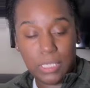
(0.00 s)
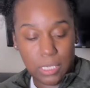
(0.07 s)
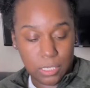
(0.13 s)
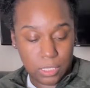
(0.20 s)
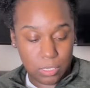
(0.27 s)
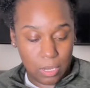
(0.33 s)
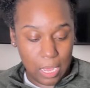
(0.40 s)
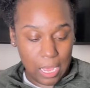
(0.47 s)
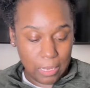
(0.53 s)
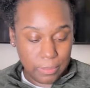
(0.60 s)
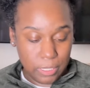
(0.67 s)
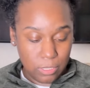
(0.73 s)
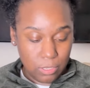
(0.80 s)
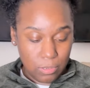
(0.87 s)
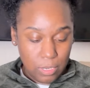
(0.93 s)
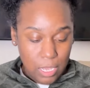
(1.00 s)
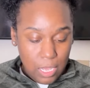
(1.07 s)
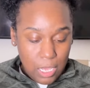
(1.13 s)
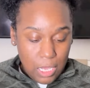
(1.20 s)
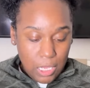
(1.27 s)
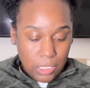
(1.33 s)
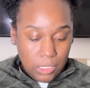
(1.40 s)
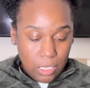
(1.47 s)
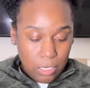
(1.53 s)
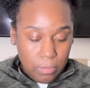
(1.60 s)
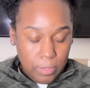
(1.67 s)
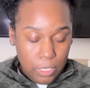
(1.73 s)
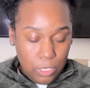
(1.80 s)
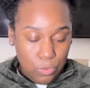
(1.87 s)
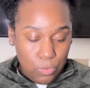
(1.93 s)
here. So the obstacle is going to
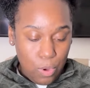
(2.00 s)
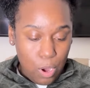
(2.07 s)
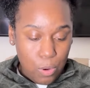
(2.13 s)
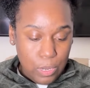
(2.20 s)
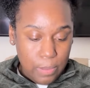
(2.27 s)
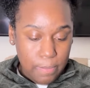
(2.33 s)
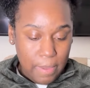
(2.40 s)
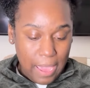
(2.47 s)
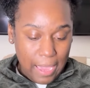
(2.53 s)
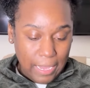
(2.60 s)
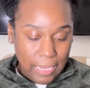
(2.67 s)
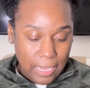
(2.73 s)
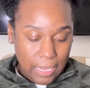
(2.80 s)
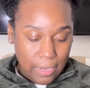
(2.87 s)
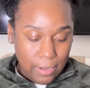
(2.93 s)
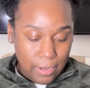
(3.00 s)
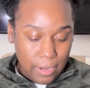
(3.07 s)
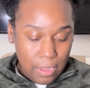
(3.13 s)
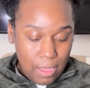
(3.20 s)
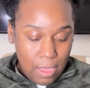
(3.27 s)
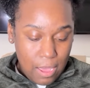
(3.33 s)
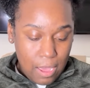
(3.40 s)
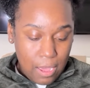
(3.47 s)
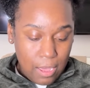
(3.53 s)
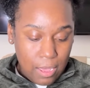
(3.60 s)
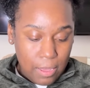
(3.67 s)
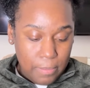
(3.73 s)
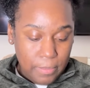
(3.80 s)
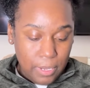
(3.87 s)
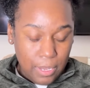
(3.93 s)
be you holding back here.
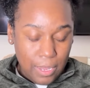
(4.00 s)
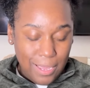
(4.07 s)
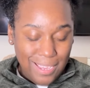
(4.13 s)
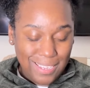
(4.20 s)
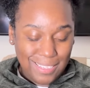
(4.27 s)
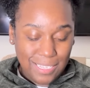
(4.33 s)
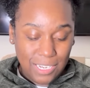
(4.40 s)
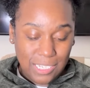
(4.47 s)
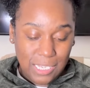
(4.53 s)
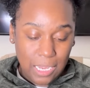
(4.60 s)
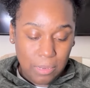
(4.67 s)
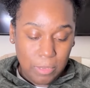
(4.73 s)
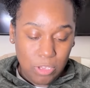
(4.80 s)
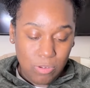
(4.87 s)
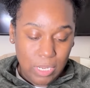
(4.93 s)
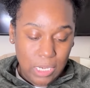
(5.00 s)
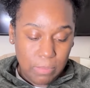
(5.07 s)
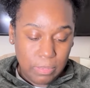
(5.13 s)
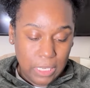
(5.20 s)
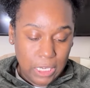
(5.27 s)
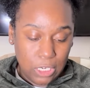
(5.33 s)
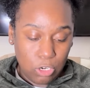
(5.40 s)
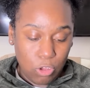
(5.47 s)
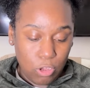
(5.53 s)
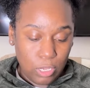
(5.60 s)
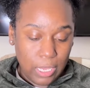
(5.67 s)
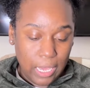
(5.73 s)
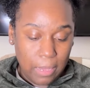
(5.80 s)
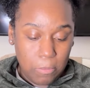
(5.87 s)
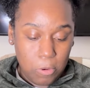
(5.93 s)
They're telling me you need to play the long
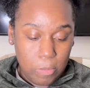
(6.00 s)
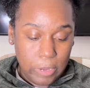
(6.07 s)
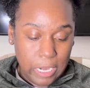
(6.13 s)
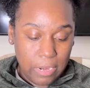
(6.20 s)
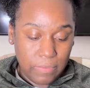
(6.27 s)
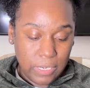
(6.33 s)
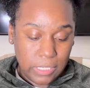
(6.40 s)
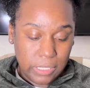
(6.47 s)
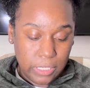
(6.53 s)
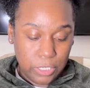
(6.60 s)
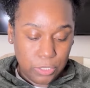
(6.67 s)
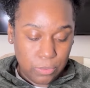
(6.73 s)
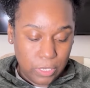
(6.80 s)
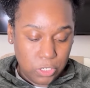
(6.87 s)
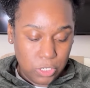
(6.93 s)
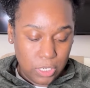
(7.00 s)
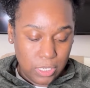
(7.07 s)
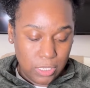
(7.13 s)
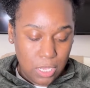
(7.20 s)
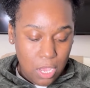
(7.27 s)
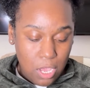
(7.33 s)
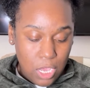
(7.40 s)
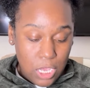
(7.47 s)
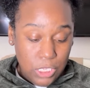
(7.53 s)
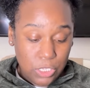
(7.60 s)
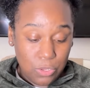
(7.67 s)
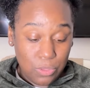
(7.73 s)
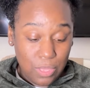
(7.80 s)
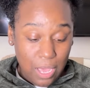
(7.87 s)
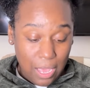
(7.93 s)
game with whatever this situation is.
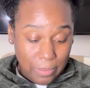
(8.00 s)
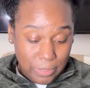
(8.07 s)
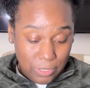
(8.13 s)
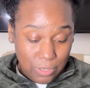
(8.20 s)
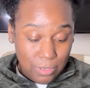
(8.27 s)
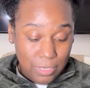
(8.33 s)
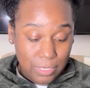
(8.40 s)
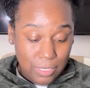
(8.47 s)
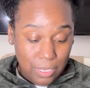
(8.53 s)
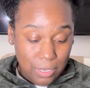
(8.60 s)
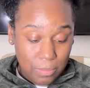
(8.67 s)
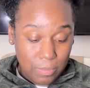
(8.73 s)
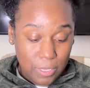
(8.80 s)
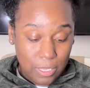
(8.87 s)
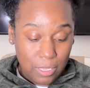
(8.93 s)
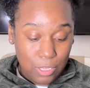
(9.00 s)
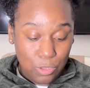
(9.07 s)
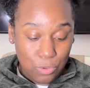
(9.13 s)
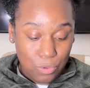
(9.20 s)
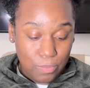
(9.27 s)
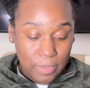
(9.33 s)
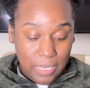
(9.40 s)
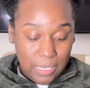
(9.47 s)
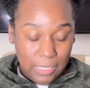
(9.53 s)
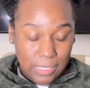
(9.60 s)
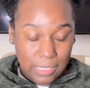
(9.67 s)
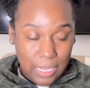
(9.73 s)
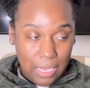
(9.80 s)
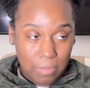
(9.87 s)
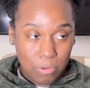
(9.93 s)
So the obstacle is going to be you being
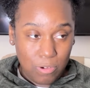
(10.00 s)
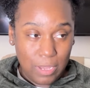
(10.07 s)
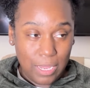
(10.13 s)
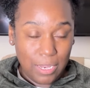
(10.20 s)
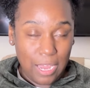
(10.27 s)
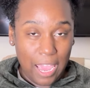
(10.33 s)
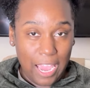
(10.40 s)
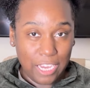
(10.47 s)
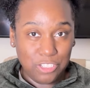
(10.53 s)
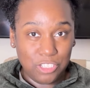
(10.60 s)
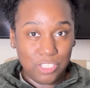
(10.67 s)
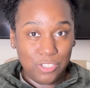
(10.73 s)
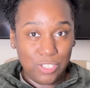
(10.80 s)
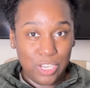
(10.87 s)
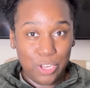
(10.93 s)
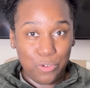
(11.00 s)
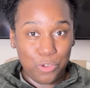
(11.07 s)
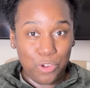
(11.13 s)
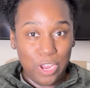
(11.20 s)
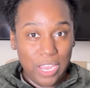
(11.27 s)
stable and actually sitting on your